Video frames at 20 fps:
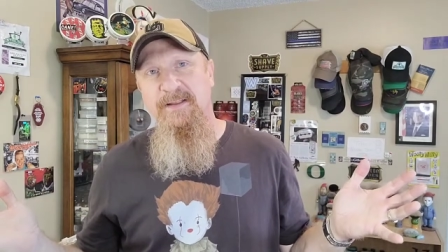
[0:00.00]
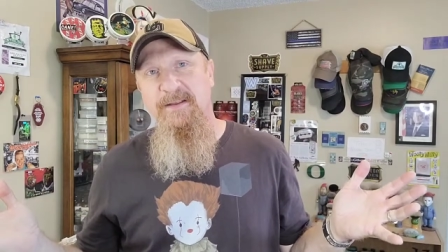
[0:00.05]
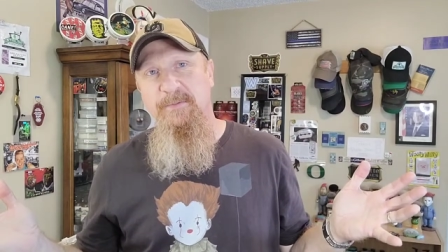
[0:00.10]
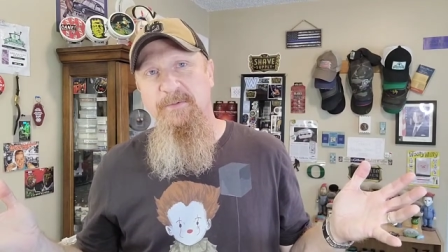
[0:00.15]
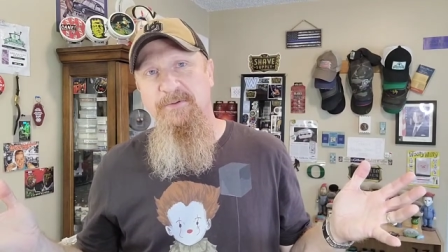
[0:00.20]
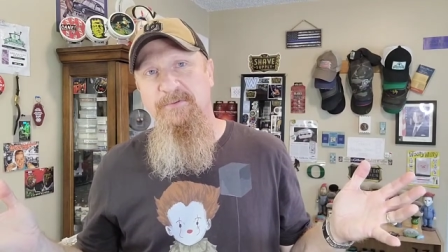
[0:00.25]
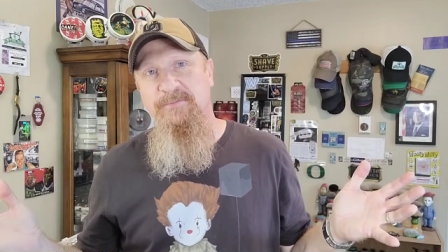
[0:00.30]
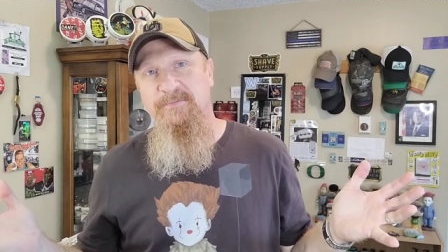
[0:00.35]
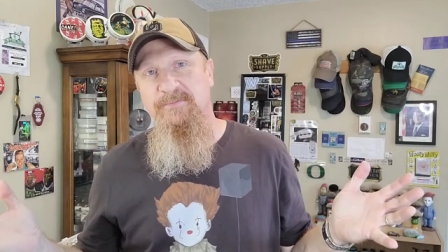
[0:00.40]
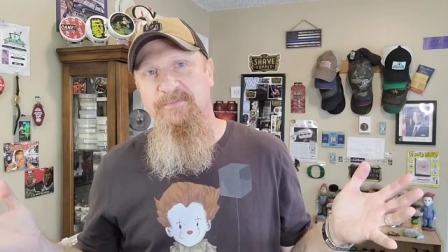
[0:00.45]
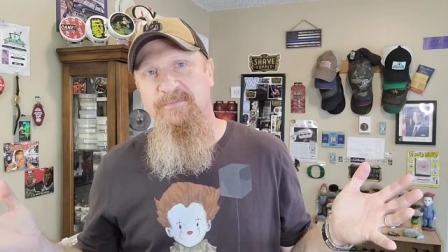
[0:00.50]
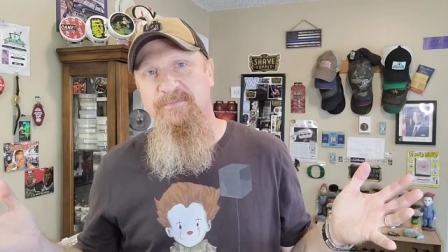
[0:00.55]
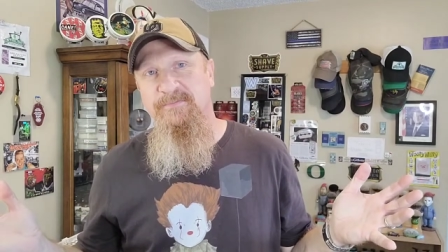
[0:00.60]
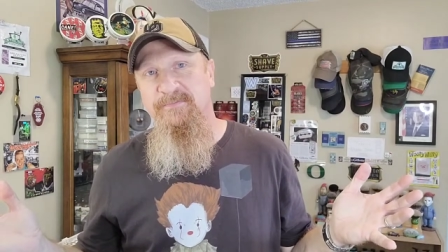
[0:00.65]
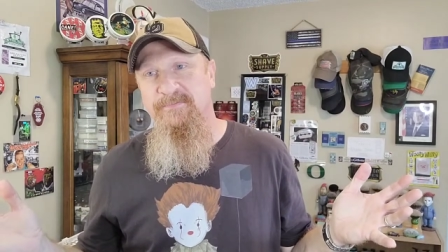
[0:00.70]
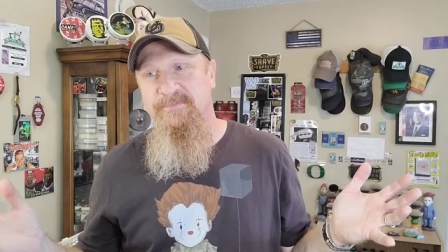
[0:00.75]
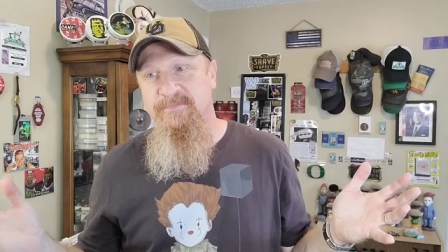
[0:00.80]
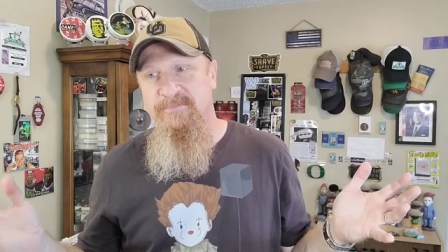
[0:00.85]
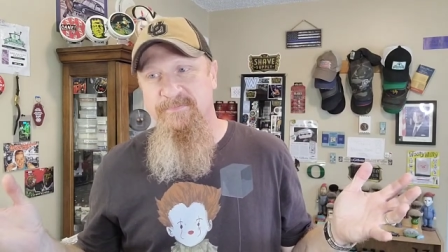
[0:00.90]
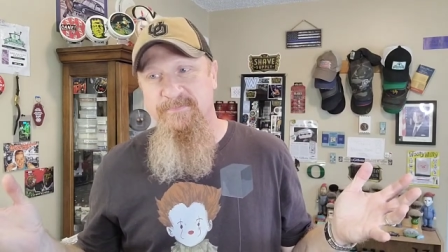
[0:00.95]
label,
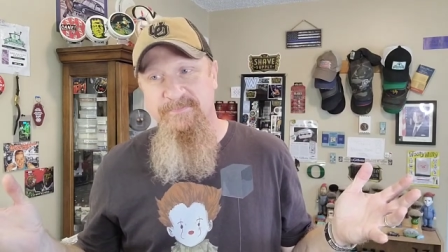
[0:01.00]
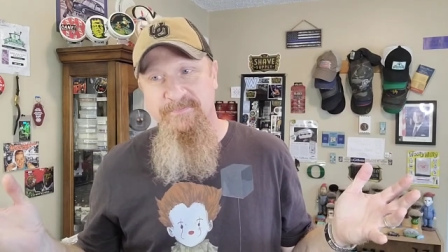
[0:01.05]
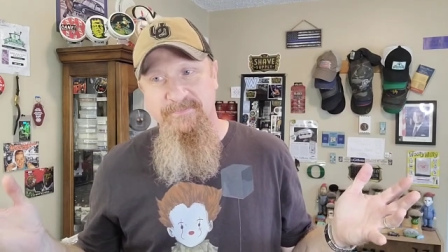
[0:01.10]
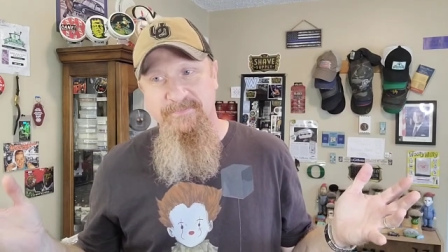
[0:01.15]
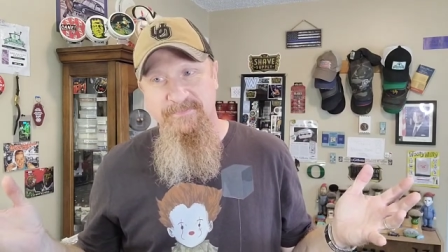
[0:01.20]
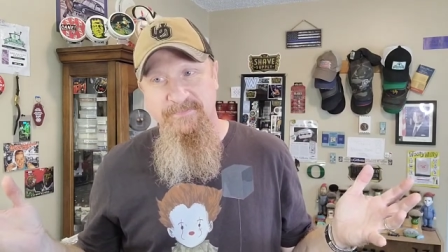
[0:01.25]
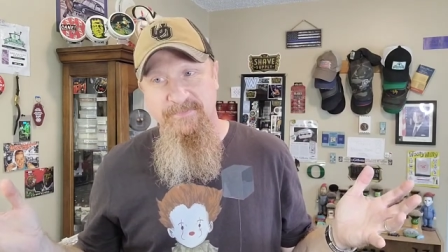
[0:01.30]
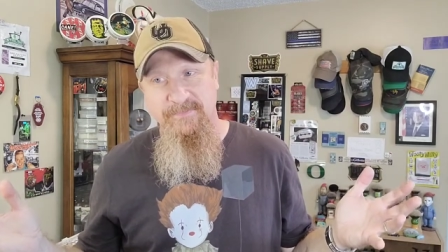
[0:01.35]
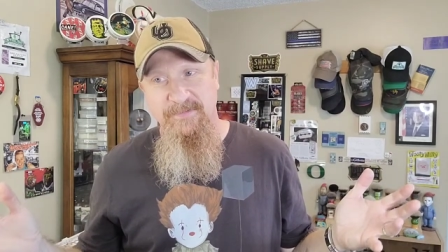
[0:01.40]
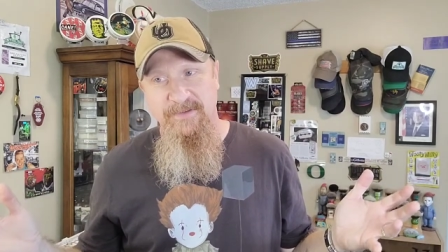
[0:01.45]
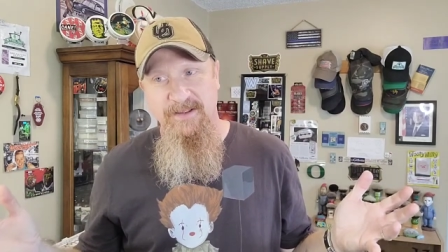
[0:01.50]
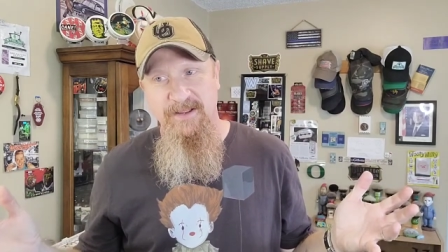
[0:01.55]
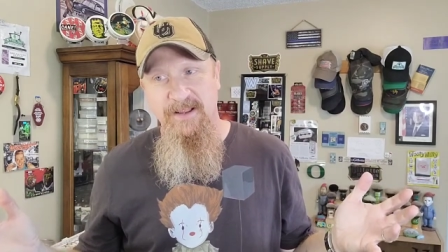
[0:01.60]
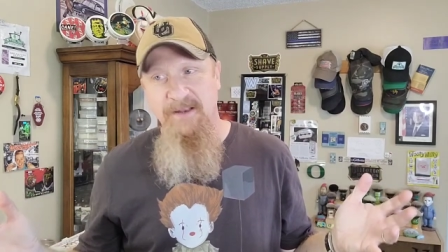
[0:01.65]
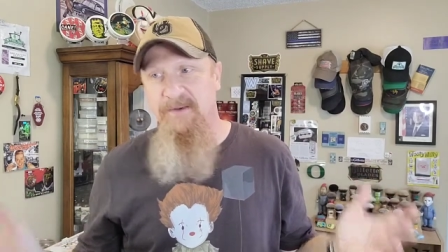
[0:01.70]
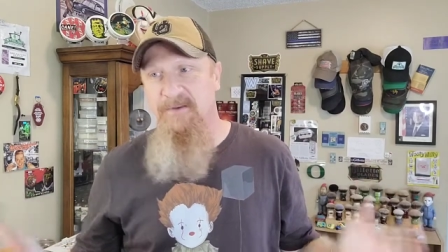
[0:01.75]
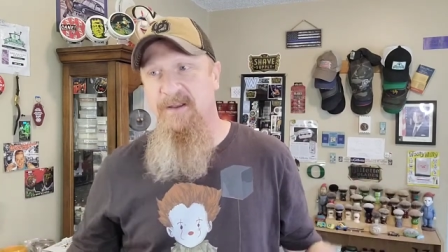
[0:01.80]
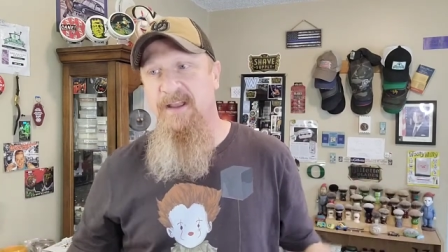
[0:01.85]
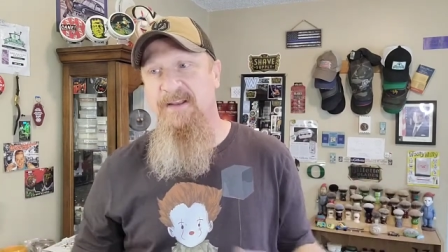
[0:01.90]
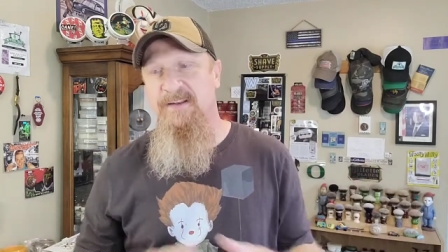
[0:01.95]
I
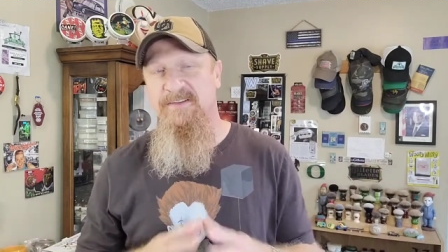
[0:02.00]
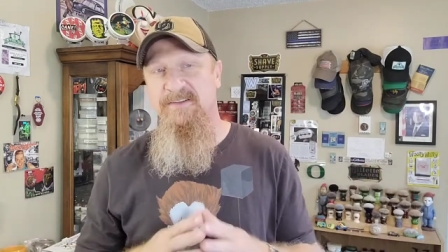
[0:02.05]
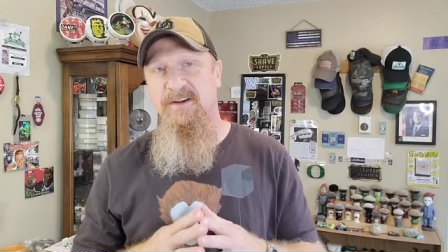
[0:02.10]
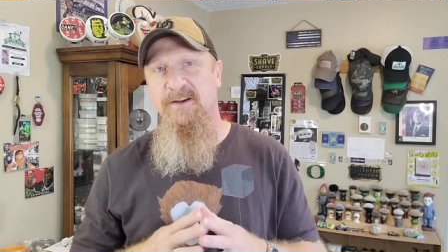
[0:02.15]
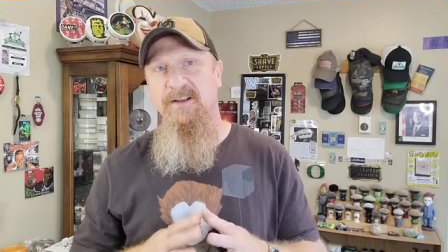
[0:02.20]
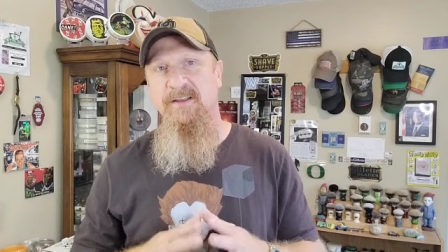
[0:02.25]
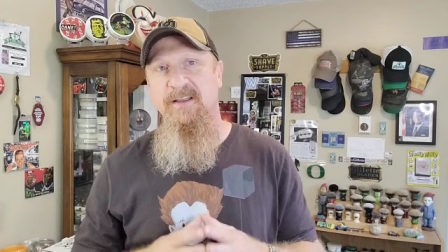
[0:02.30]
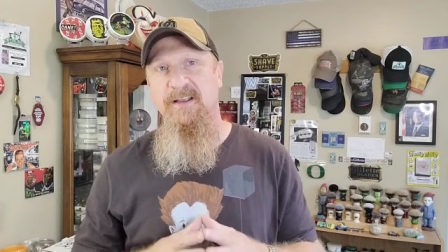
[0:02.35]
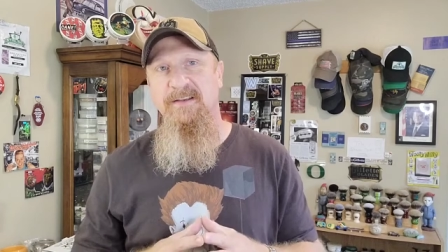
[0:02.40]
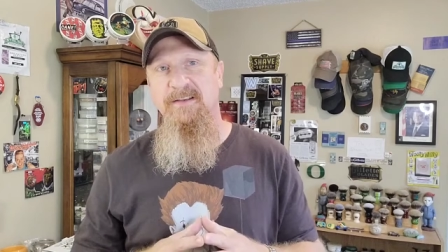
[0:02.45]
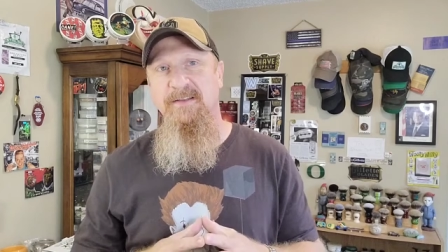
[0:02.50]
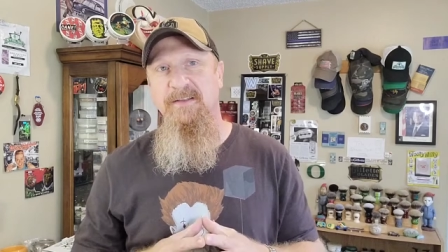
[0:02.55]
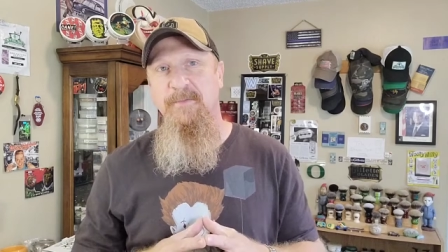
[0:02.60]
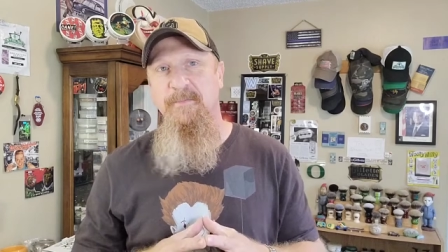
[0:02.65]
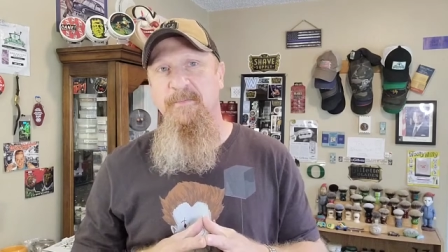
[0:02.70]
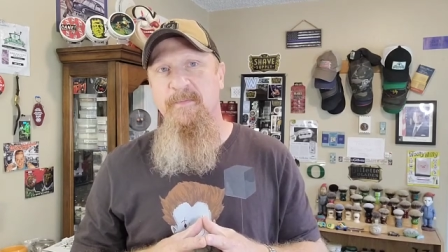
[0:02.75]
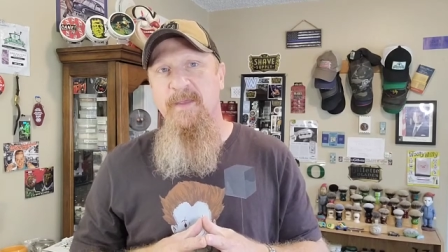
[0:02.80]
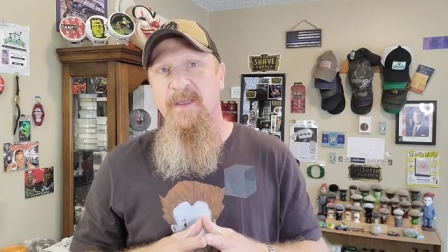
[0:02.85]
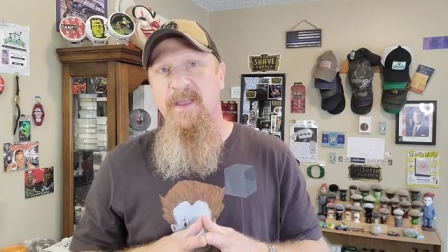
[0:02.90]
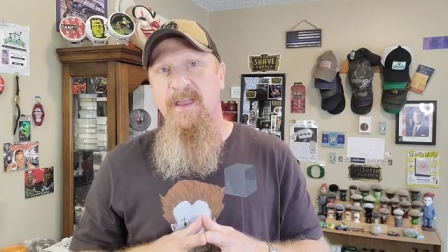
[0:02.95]
knew I had to start collecting
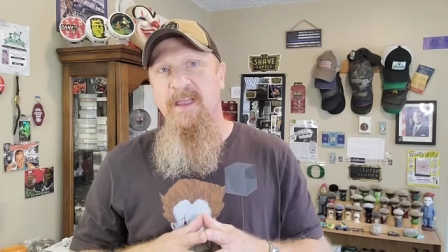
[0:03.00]
them.